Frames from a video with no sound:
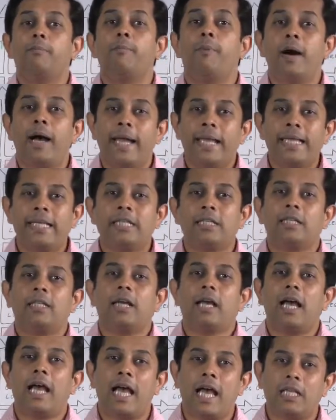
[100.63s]
bite
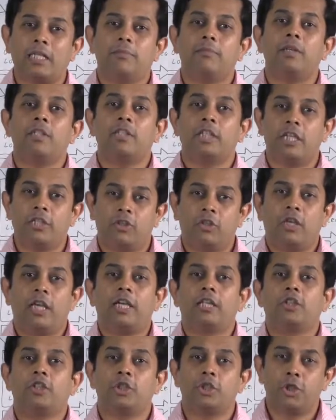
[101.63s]
as much as you
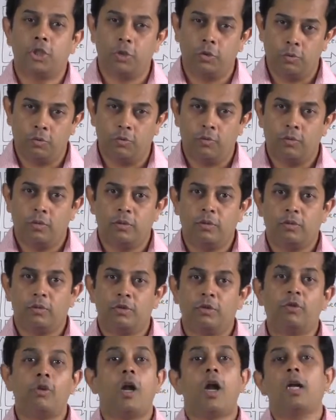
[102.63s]
can chew.
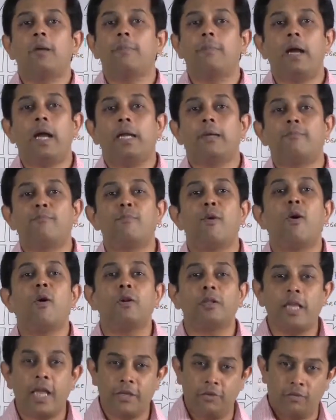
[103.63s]
Do not bite
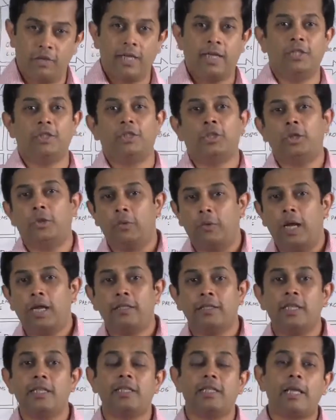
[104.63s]
more than you can chew.
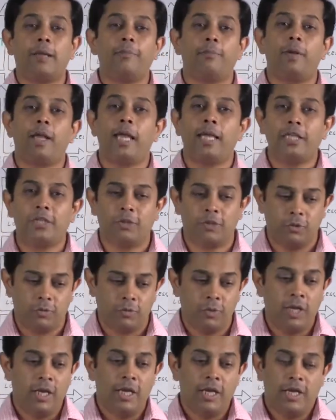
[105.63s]
And this applies
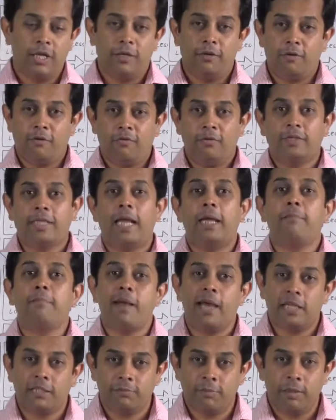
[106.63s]
to time
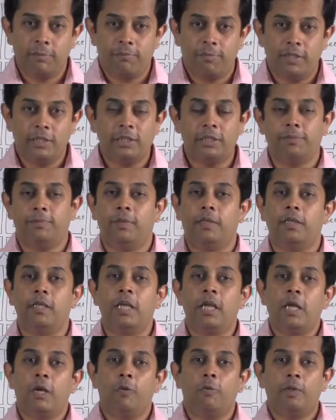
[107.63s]
management principle,
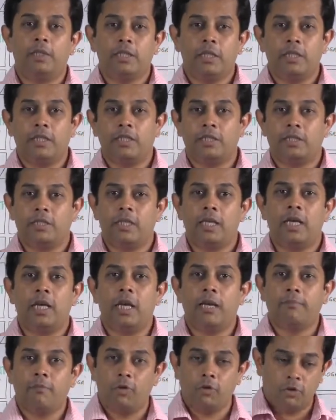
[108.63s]
which is
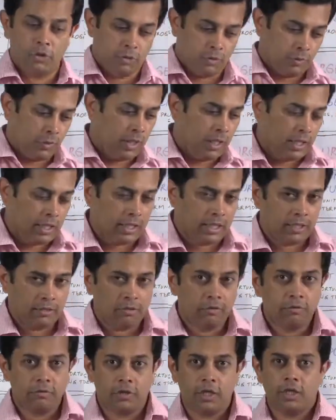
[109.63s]
I'm going to
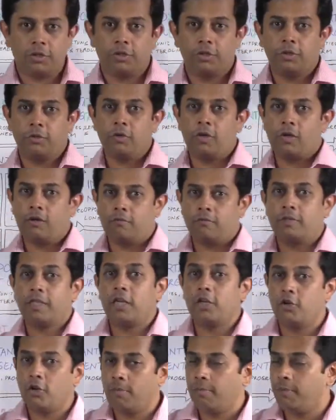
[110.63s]
talk to you or
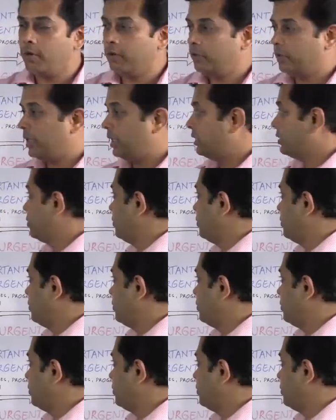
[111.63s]
tell you about this